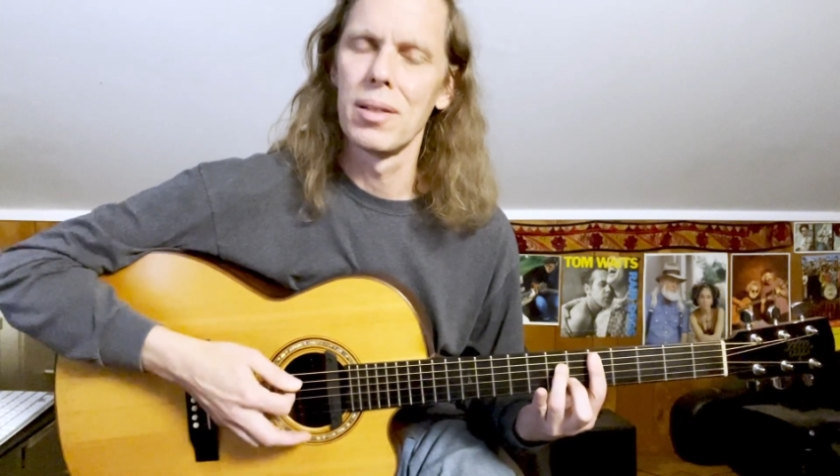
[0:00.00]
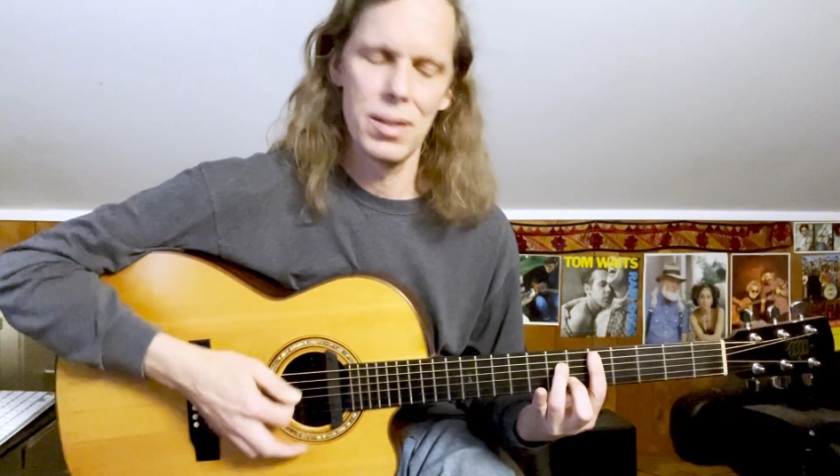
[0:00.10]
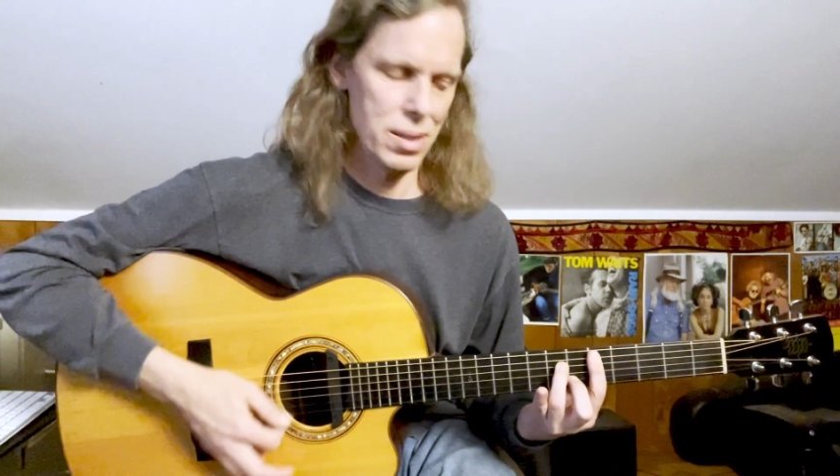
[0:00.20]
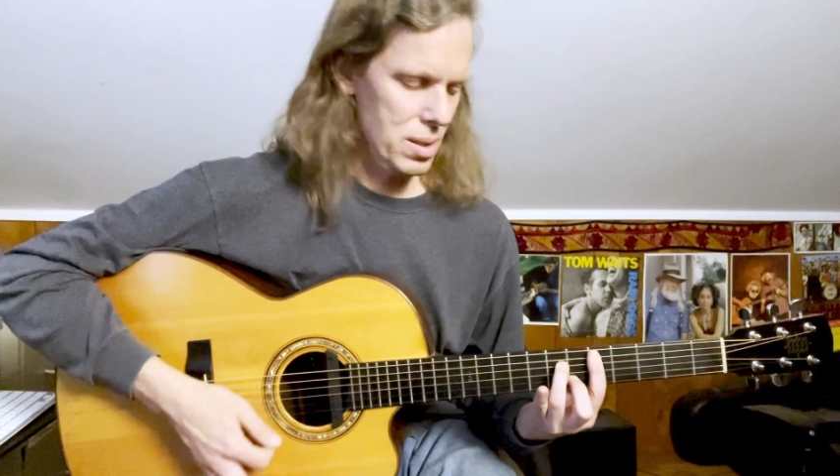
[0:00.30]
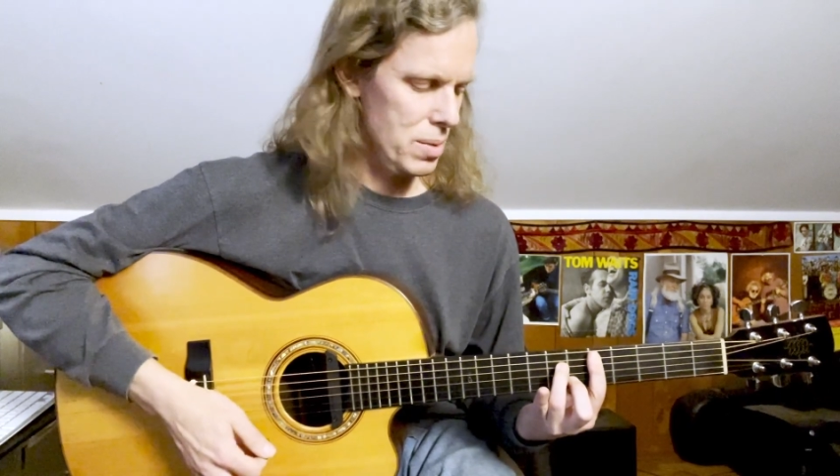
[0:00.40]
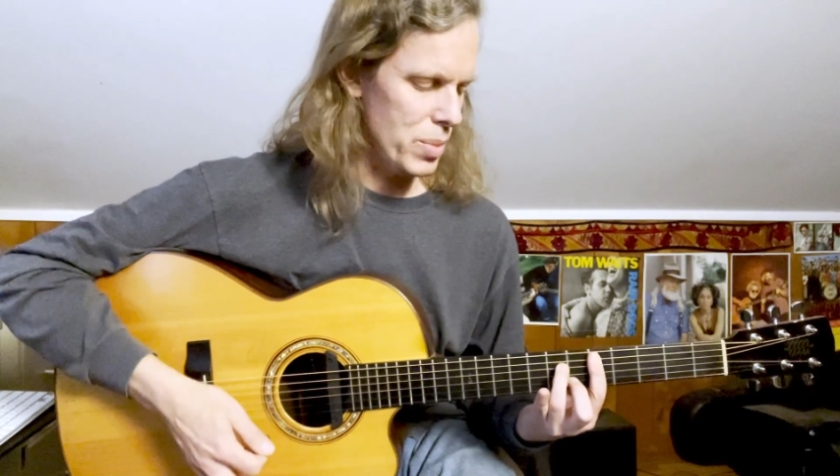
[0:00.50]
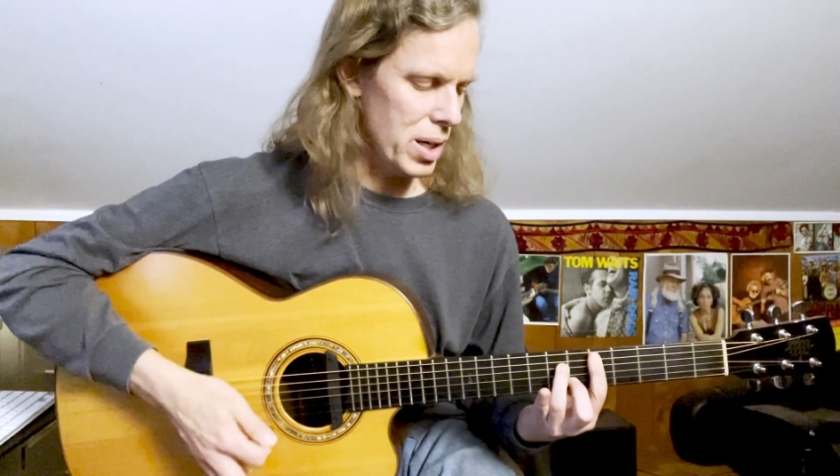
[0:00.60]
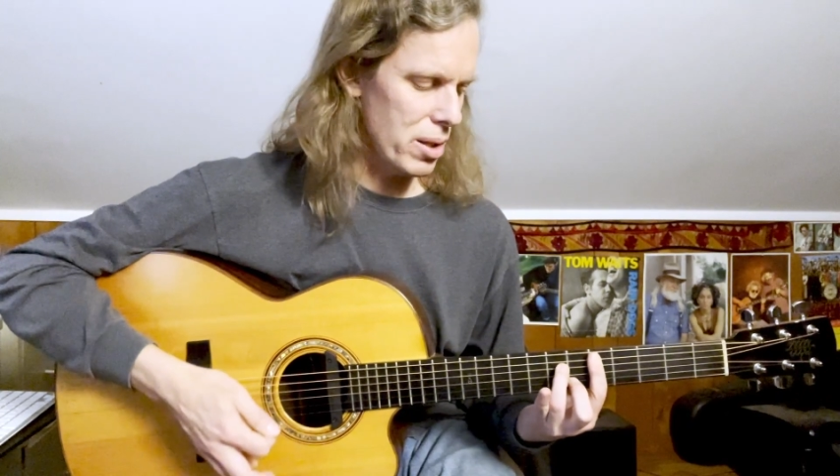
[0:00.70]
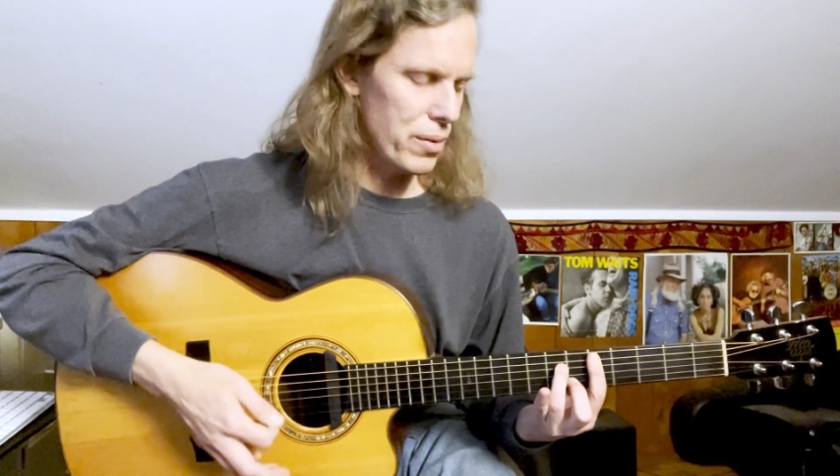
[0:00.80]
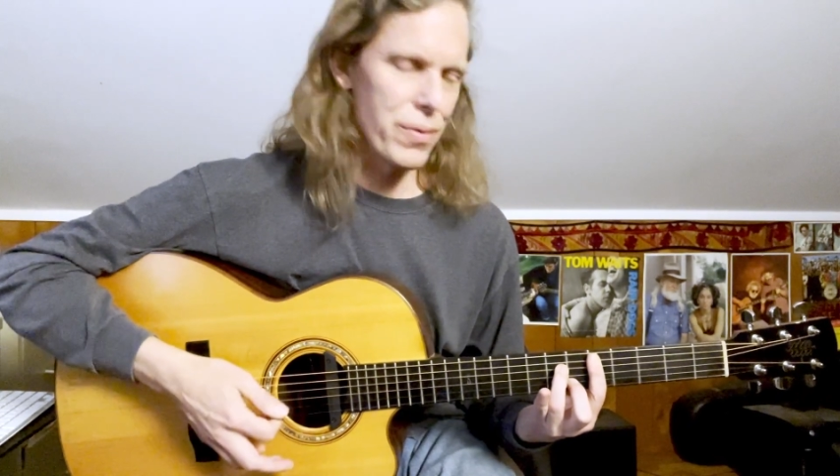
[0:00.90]
my
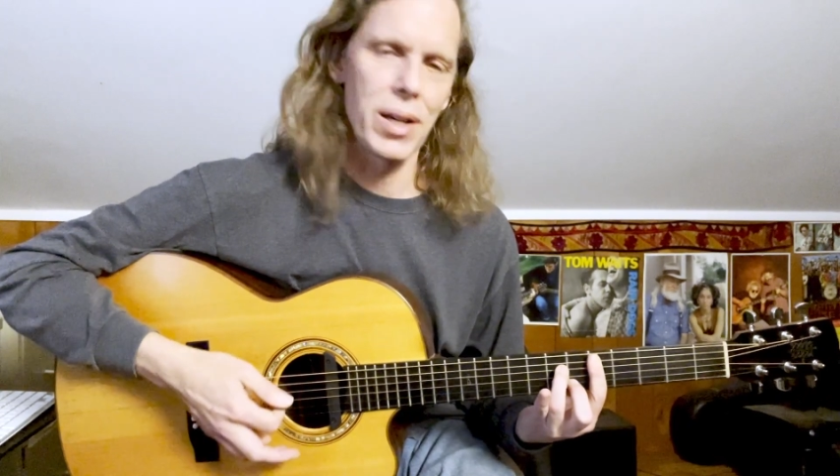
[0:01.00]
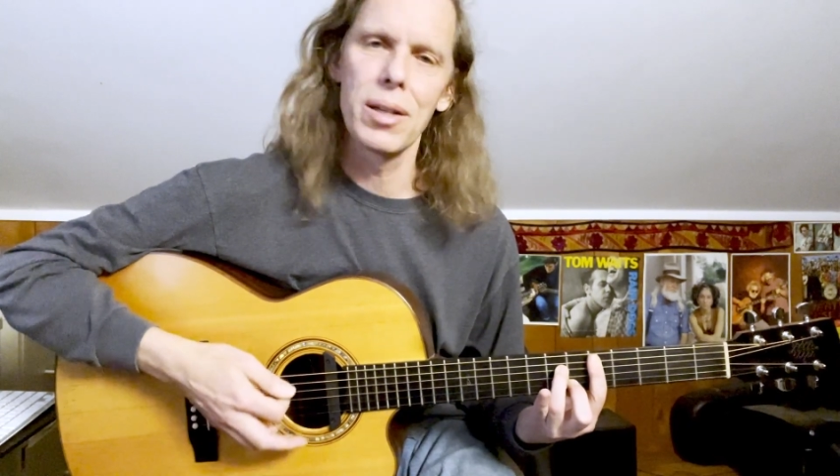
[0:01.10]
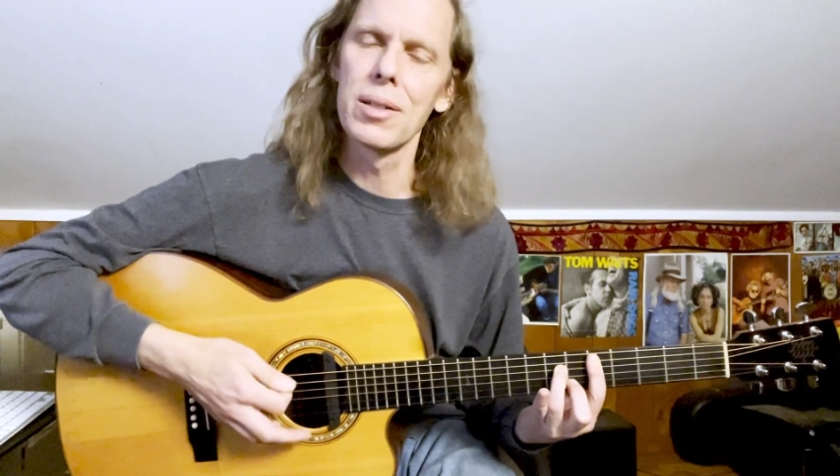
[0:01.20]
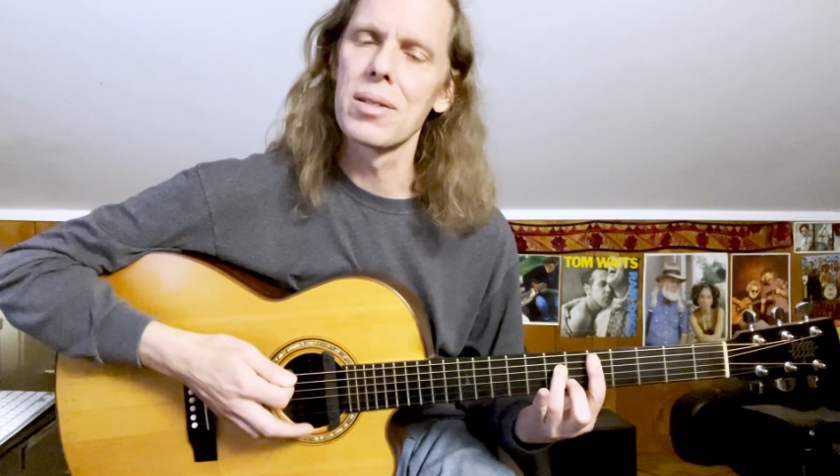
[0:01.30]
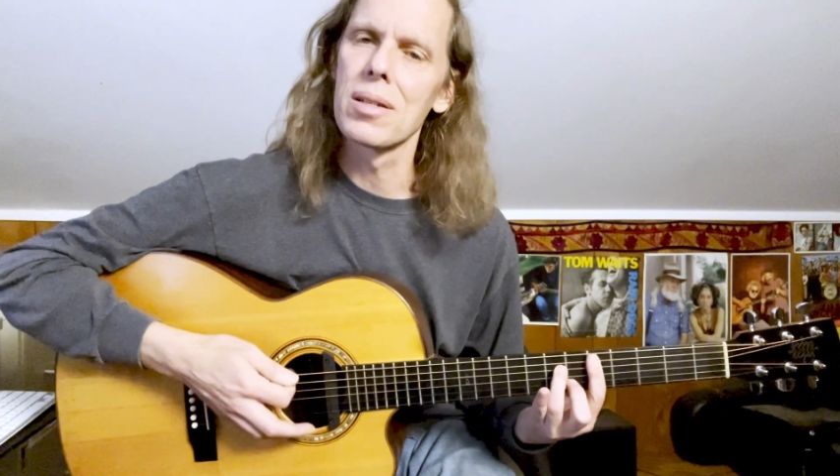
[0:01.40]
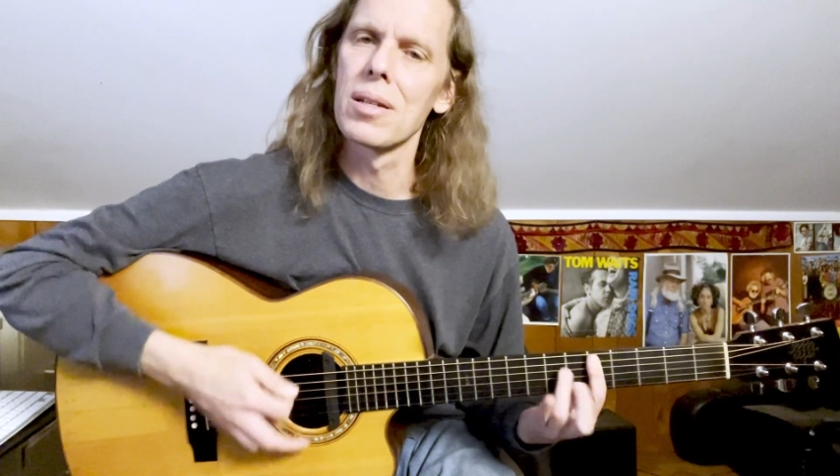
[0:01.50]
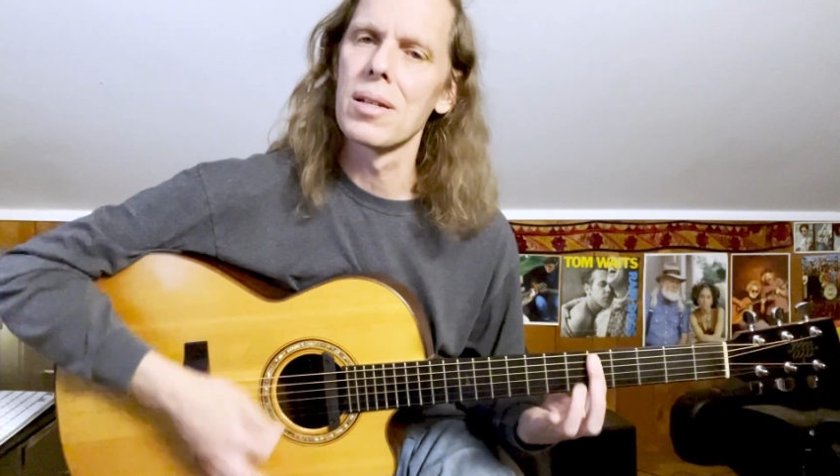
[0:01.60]
other fingers,